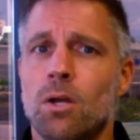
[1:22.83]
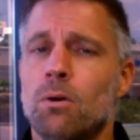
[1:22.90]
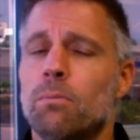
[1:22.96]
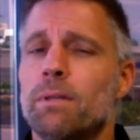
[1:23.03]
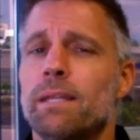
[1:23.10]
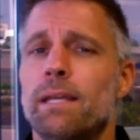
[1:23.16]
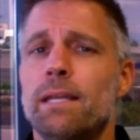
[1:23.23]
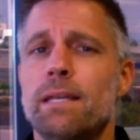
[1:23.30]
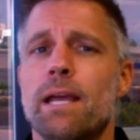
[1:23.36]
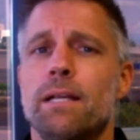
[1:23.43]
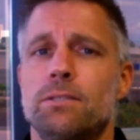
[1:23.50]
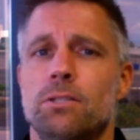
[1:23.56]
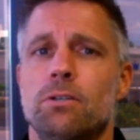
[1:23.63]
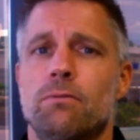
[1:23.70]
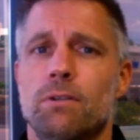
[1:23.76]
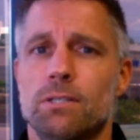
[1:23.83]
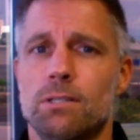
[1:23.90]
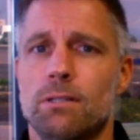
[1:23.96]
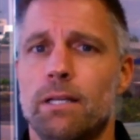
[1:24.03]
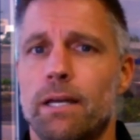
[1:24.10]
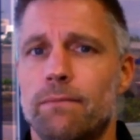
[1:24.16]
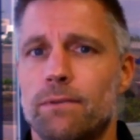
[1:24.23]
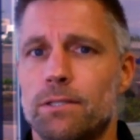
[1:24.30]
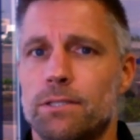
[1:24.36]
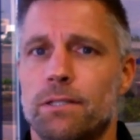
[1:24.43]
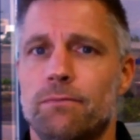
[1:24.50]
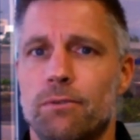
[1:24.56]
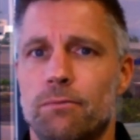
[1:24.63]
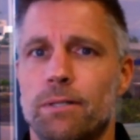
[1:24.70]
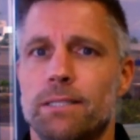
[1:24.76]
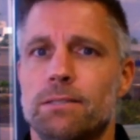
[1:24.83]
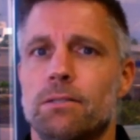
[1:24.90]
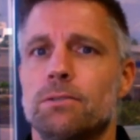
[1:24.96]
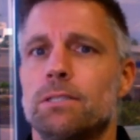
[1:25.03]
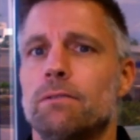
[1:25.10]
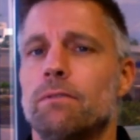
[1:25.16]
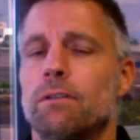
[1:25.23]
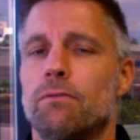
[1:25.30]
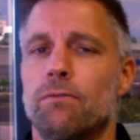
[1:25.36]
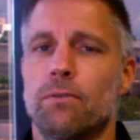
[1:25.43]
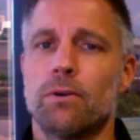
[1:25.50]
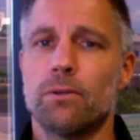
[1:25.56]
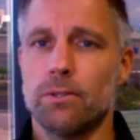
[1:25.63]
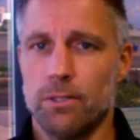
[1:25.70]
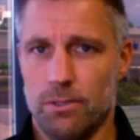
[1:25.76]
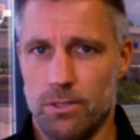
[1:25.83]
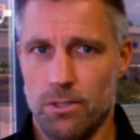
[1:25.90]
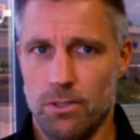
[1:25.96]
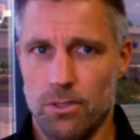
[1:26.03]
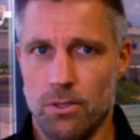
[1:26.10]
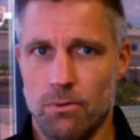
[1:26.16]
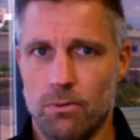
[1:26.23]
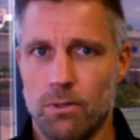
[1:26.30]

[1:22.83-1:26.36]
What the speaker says: With Index Universal Life, the shift of risk goes even further to you.